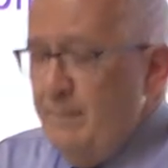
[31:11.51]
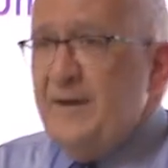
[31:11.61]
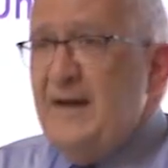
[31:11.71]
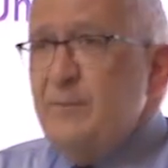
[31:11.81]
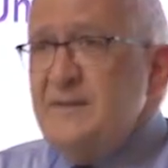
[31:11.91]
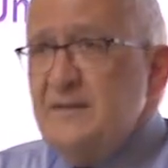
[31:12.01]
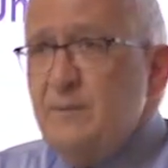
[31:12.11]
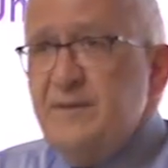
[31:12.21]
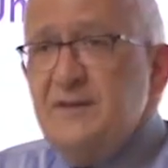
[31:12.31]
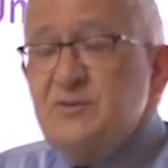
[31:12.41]
but how we deal
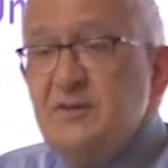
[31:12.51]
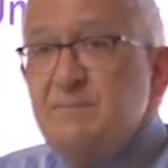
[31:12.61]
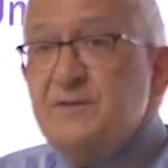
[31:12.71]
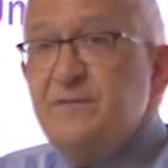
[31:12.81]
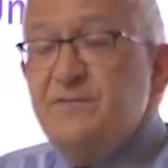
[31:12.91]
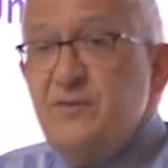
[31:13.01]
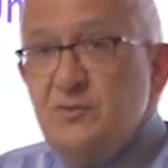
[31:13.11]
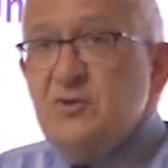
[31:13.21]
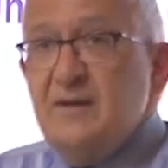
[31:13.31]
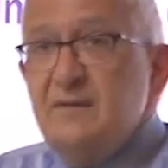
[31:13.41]
with it in terms of the
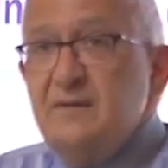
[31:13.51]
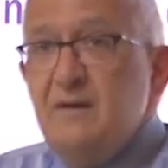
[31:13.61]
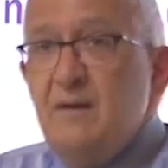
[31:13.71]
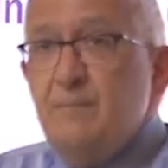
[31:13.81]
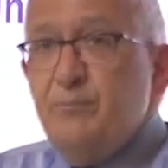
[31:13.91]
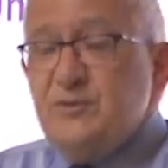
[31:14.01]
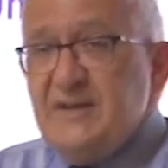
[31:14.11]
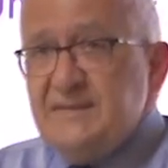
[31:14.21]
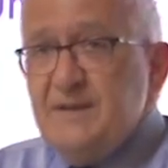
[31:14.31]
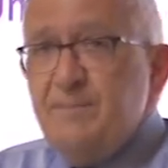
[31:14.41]
future,
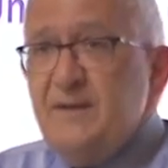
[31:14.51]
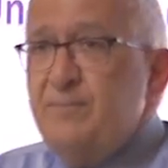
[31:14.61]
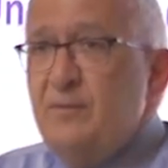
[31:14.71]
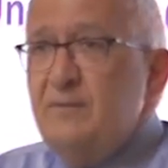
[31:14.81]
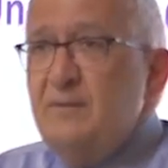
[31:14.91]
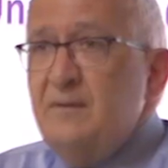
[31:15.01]
protecting people,